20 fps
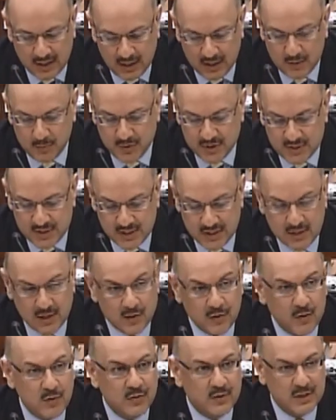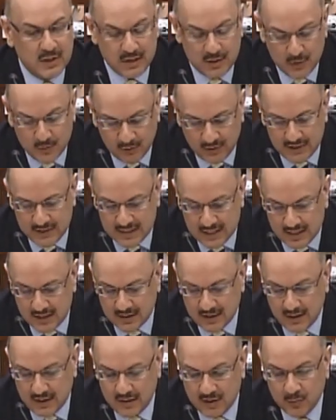In particular, the newly
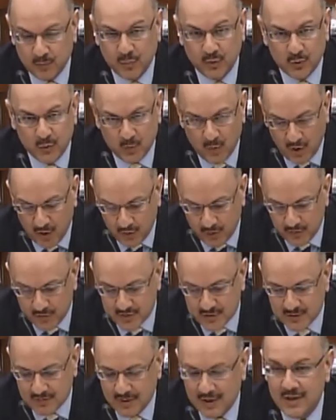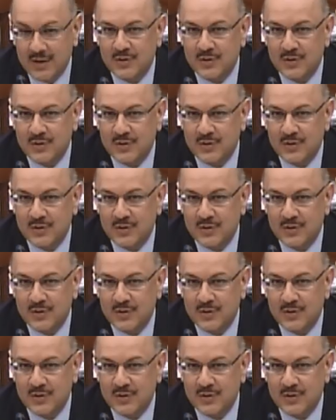dedicated Blue Waters,